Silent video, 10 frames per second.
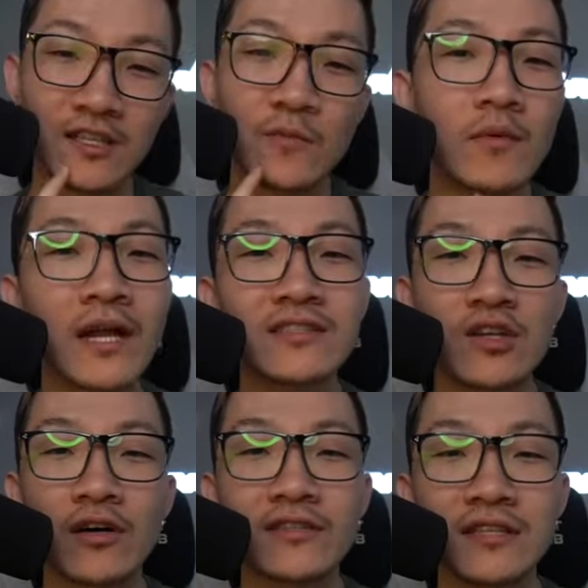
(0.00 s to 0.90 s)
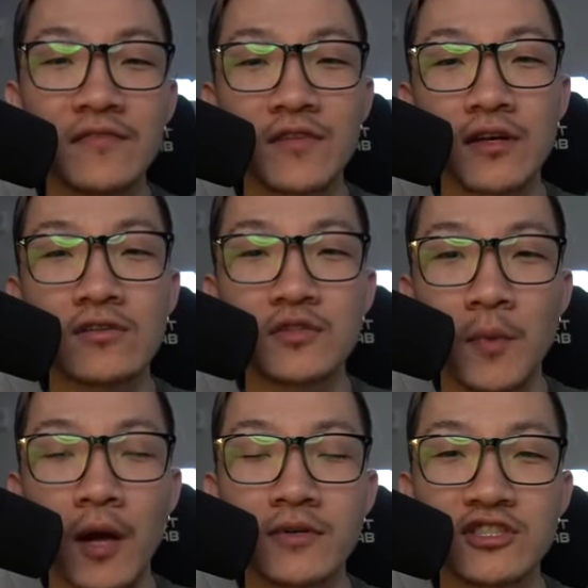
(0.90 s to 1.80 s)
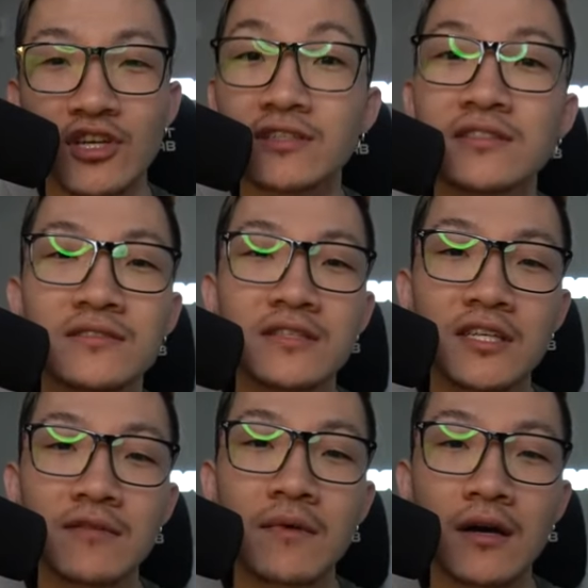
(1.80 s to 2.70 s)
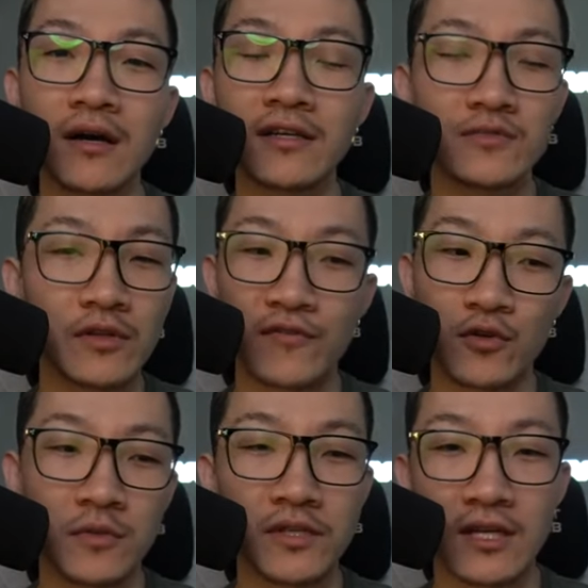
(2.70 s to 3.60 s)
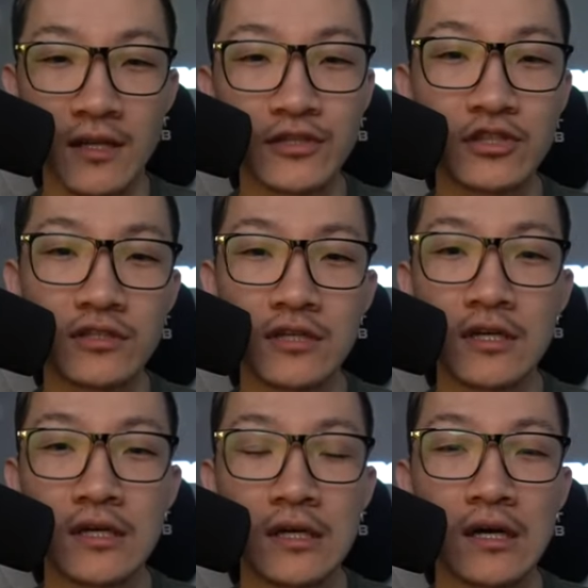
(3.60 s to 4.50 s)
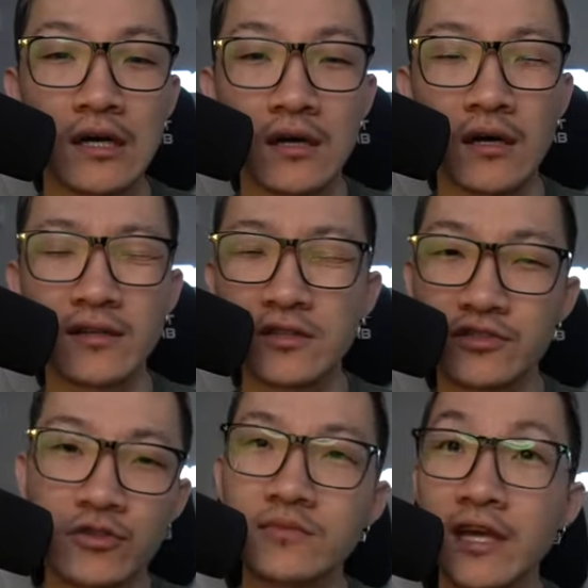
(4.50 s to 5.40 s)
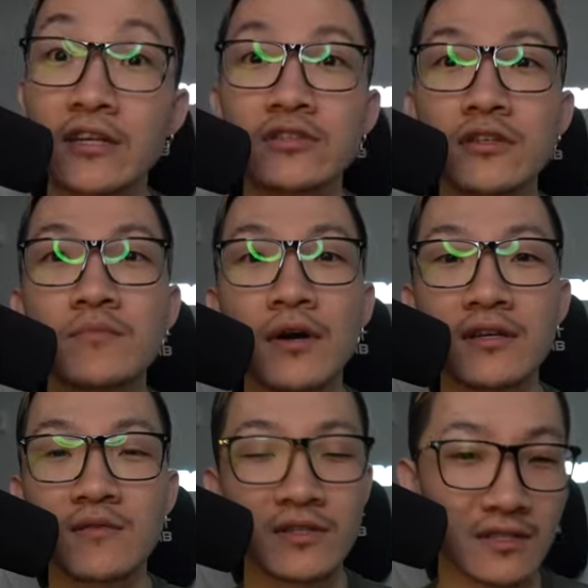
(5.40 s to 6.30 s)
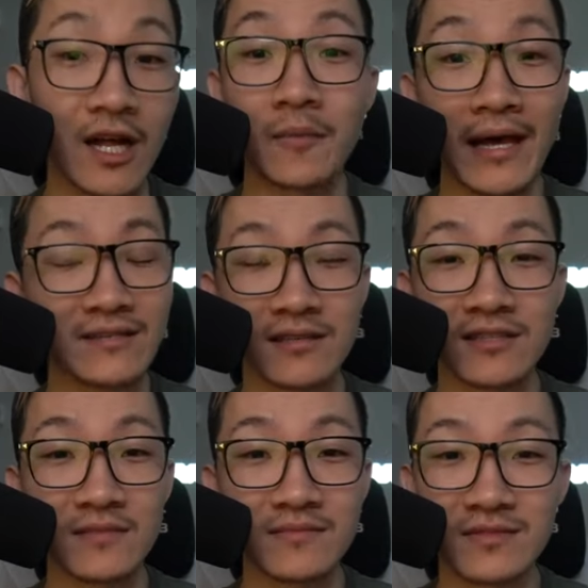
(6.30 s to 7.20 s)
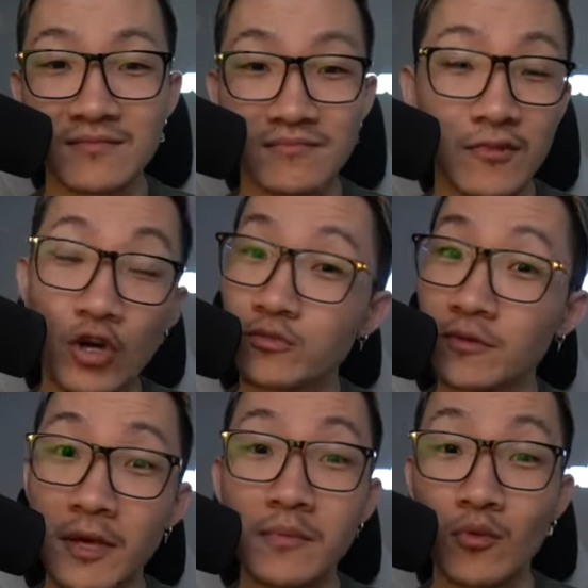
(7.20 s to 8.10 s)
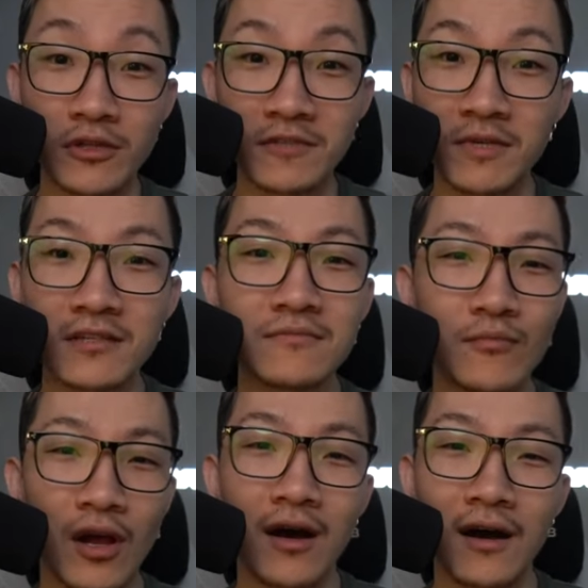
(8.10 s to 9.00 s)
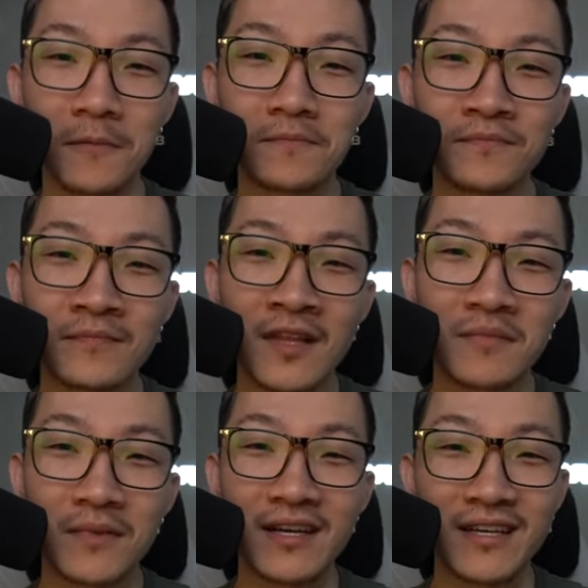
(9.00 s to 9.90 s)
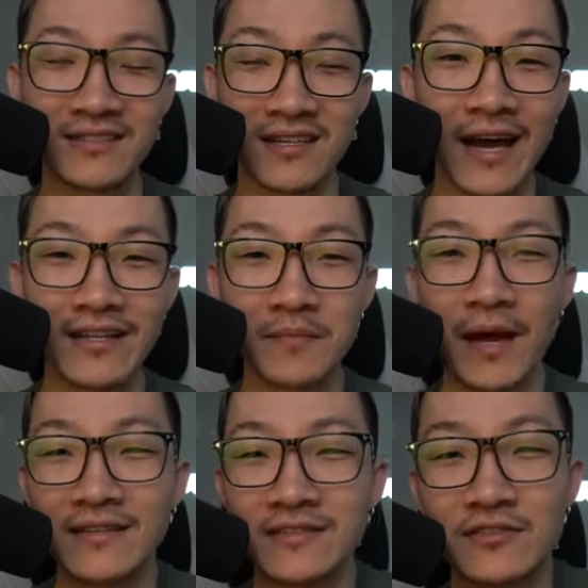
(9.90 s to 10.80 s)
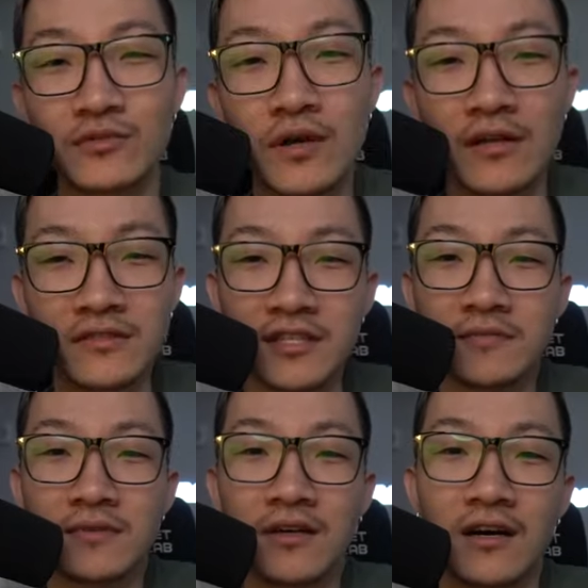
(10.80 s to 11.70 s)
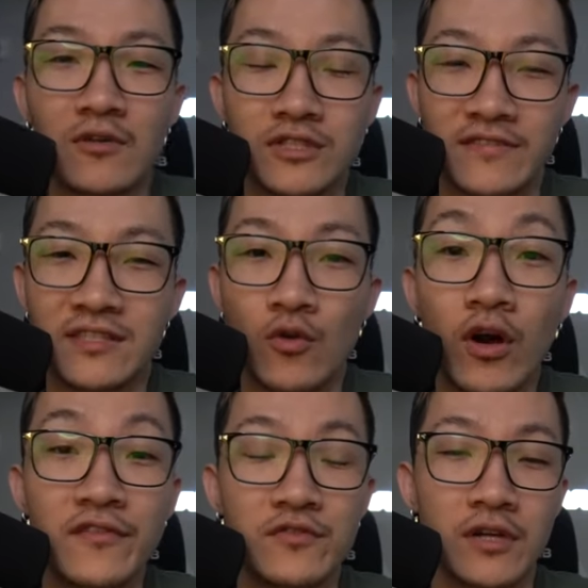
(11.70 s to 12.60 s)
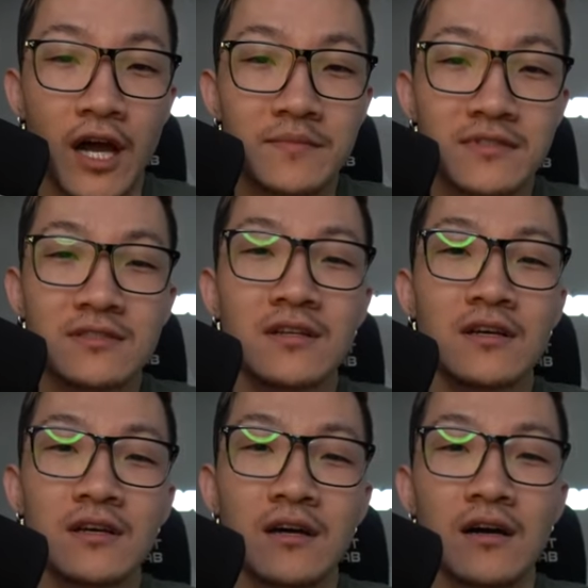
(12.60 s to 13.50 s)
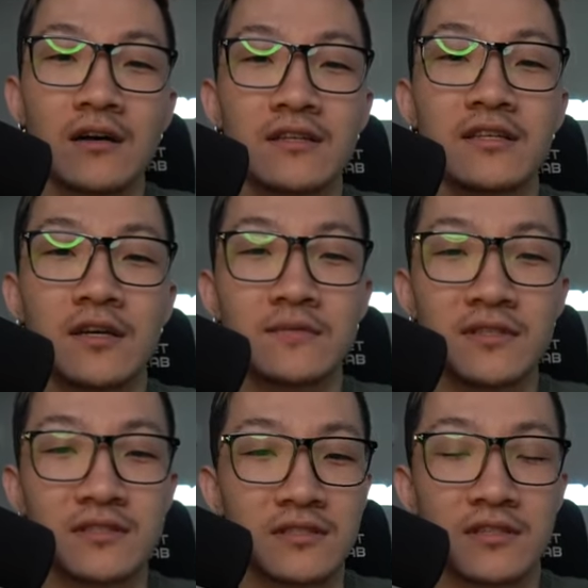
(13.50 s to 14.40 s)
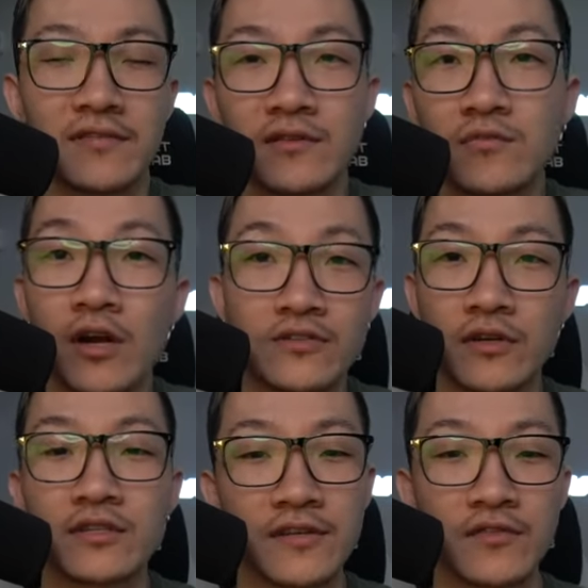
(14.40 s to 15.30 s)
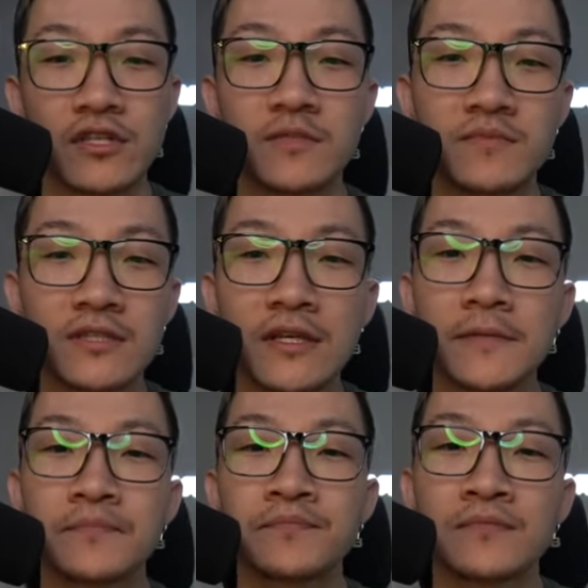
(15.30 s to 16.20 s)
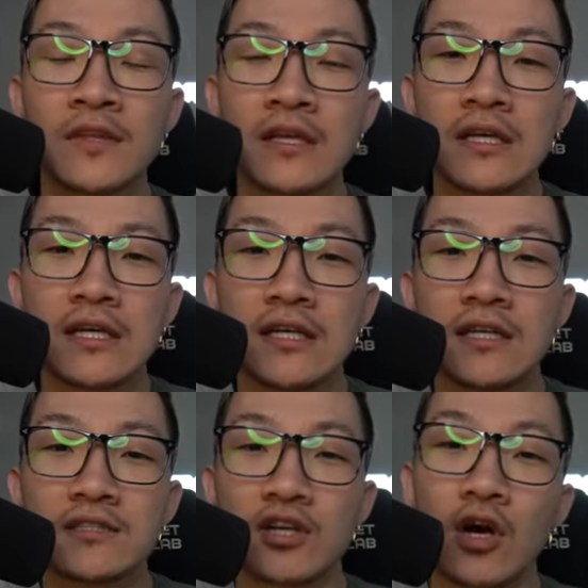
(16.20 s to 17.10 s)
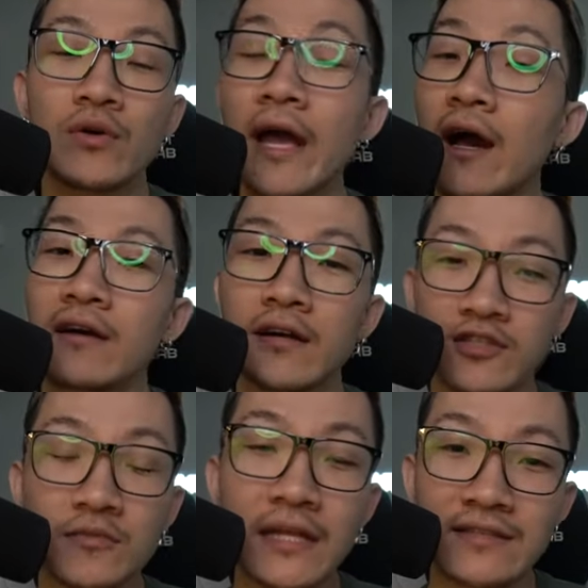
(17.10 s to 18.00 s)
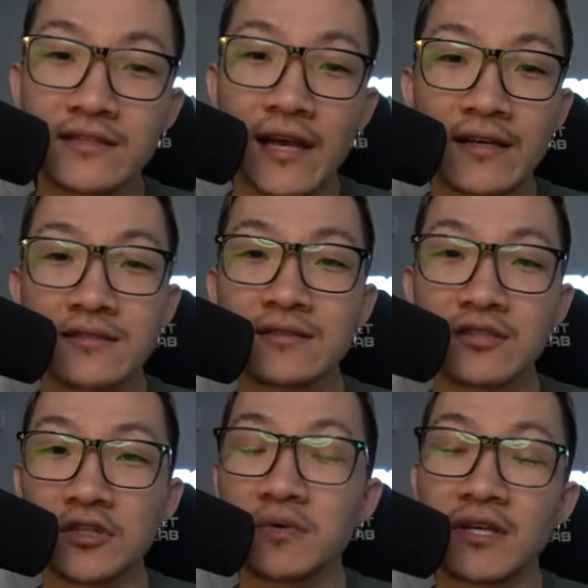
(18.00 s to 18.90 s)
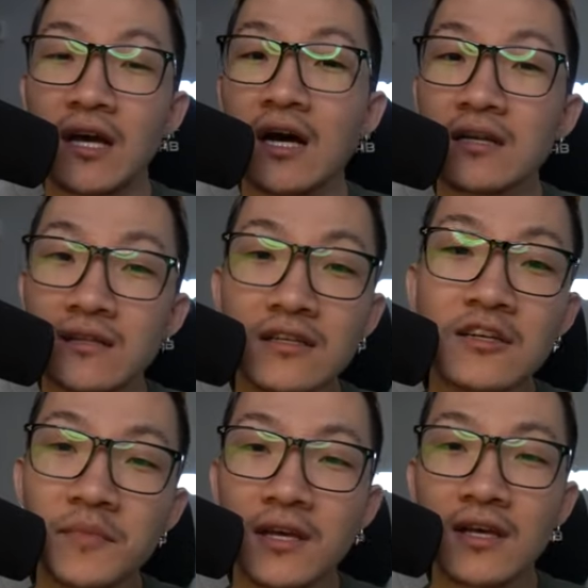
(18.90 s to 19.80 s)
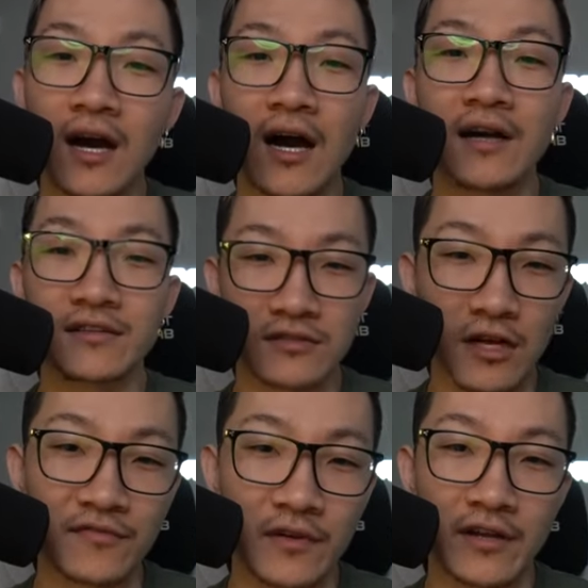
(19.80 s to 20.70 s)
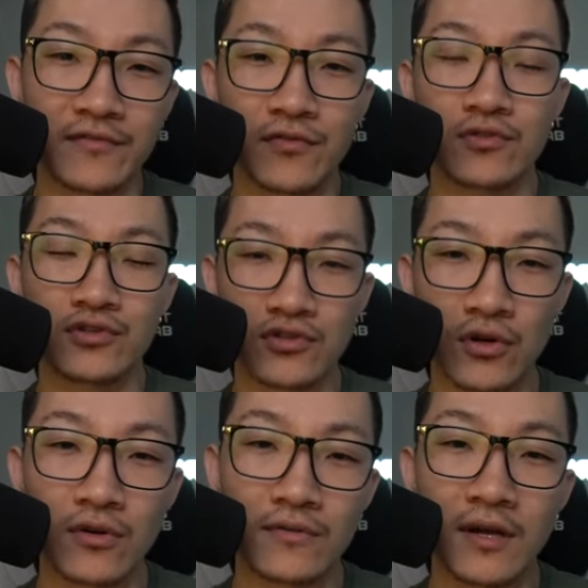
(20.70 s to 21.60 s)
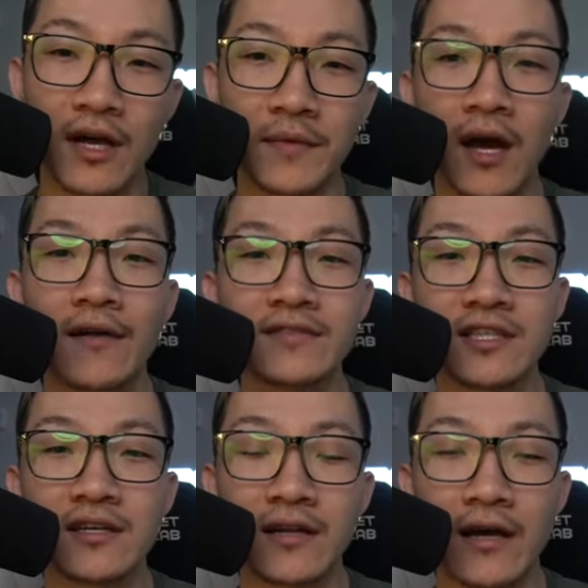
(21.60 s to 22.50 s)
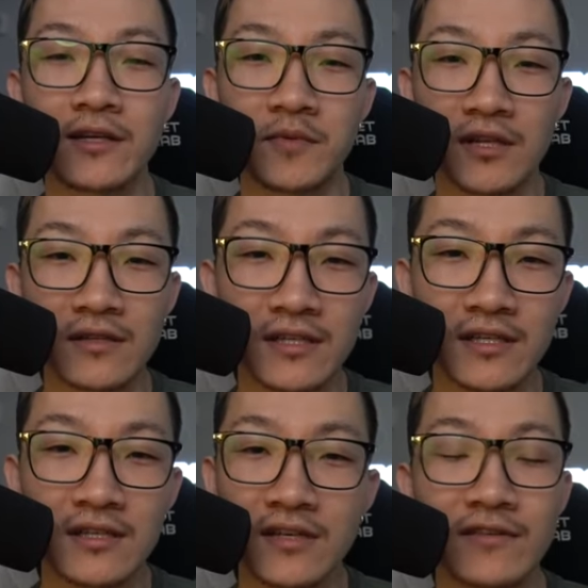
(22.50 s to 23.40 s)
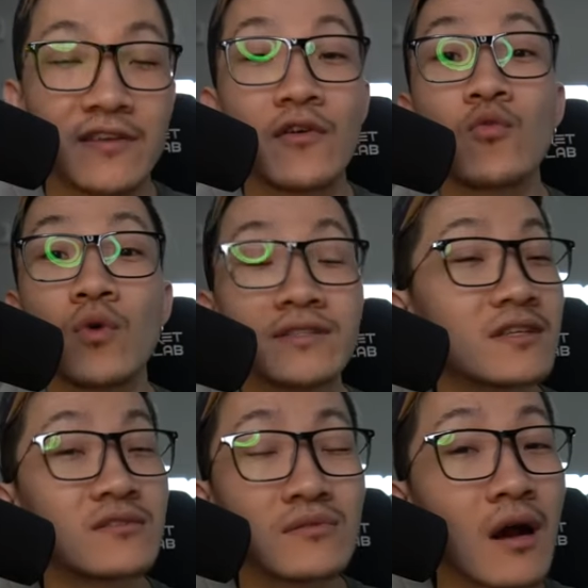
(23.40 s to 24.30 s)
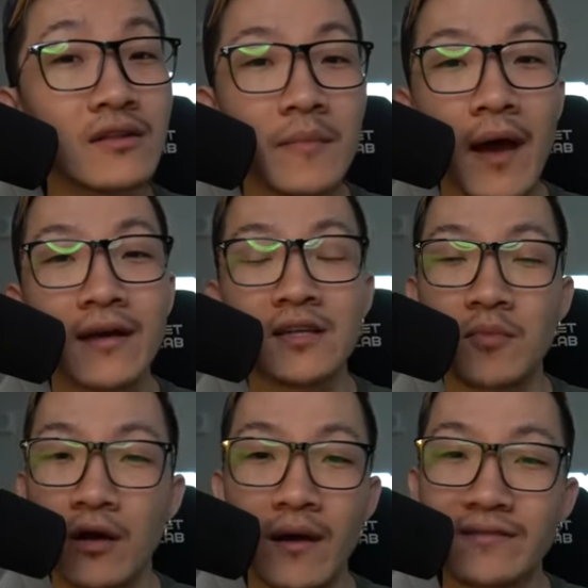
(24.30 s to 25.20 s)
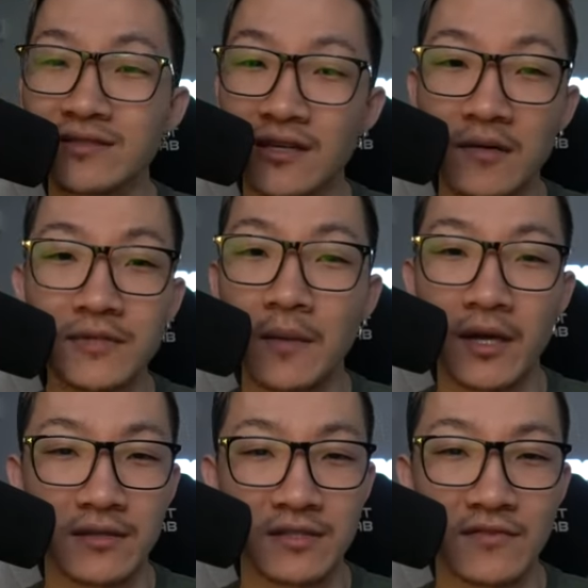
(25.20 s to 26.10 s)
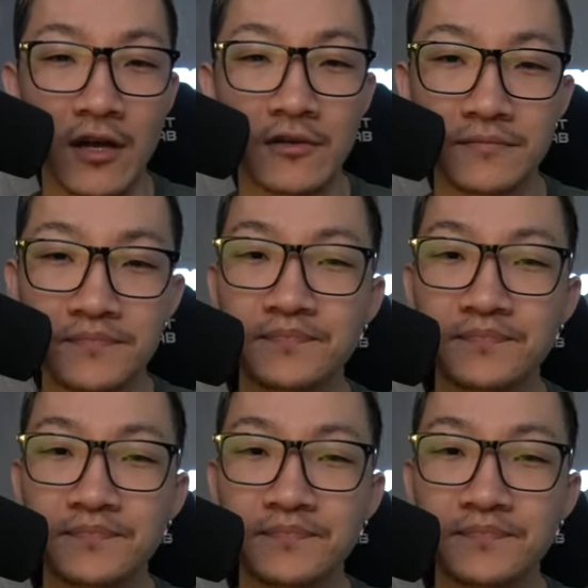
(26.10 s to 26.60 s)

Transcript: The moment I saw this, I figured it was probably Jason's team. He's one of the first people to hit Legend. I think he streams occasionally, but he runs a lot of Bastion teams, arguably maybe more than me. But he has an Annihilape Bastion Dewgong team, which I've seen quite a few times leading up to this, even when I was running different teams. So yeah, assuming that's the case, it's going to be a little bit on the tougher end for sure. I mean, obviously Annihilape in the lead, even if it wasn't a Dewgong in the back, they probably have some type of anti-flyer.